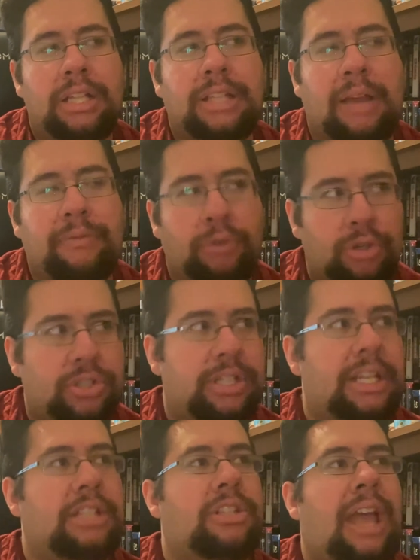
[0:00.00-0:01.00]

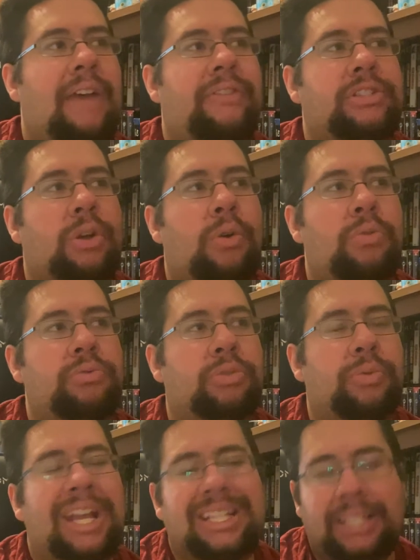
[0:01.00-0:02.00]
diversity, to have its own
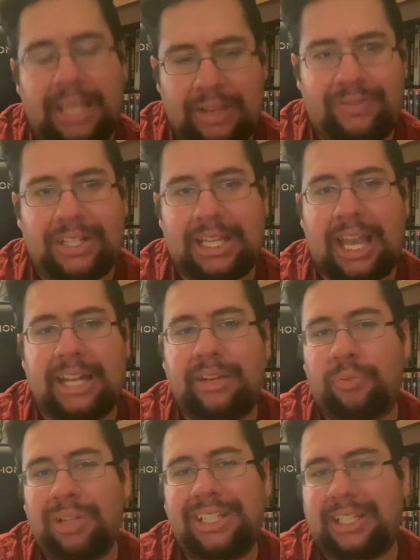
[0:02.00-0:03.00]
creativity. And
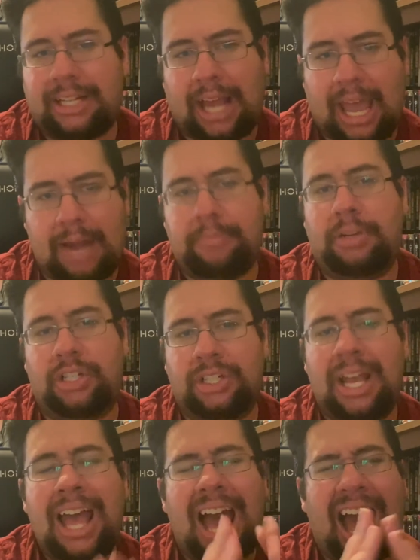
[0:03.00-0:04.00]
it really didn't have
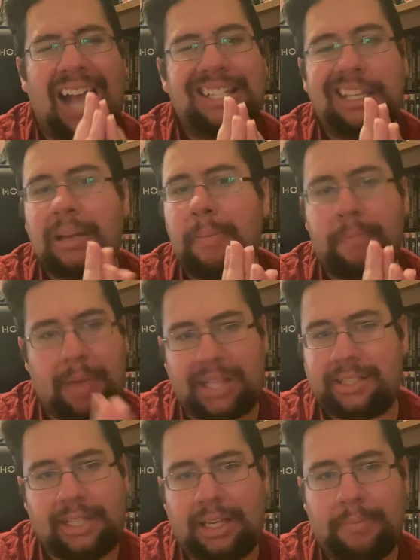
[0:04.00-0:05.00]
much. I say the
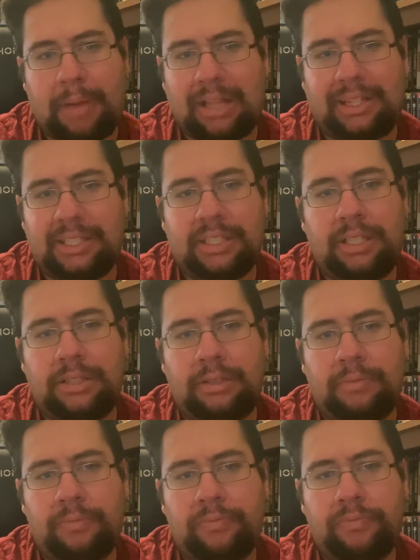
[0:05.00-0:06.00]
best thing about this
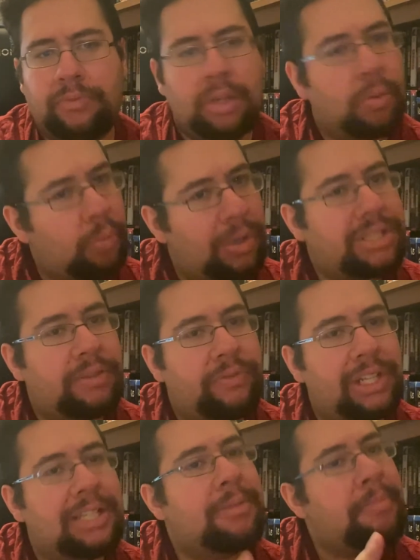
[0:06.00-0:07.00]
season was the
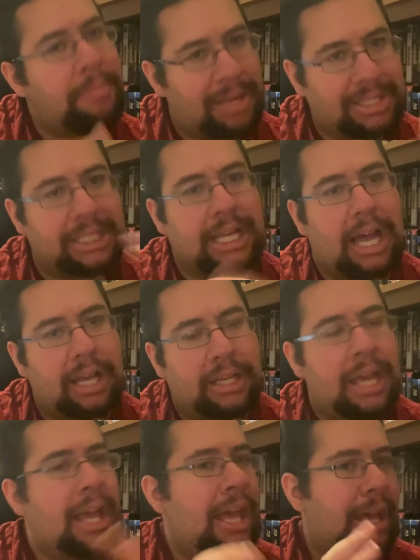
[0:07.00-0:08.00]
villain, Mezagog.
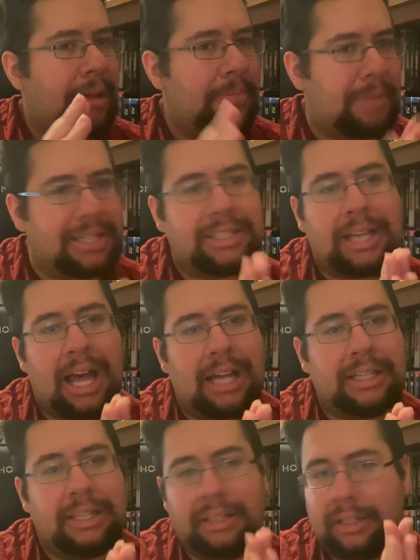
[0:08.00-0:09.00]

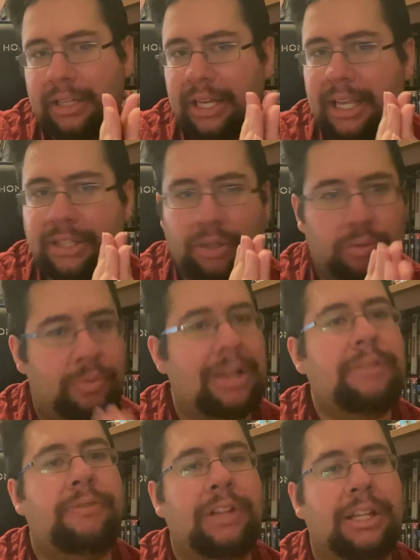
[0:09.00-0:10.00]
Mezagog is a
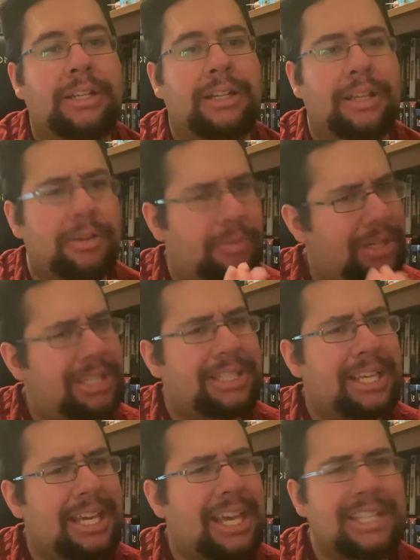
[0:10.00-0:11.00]
great villain. What
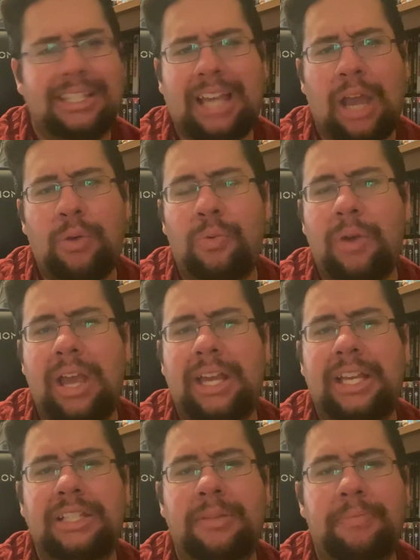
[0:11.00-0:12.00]
is he? He's a guy who, he's a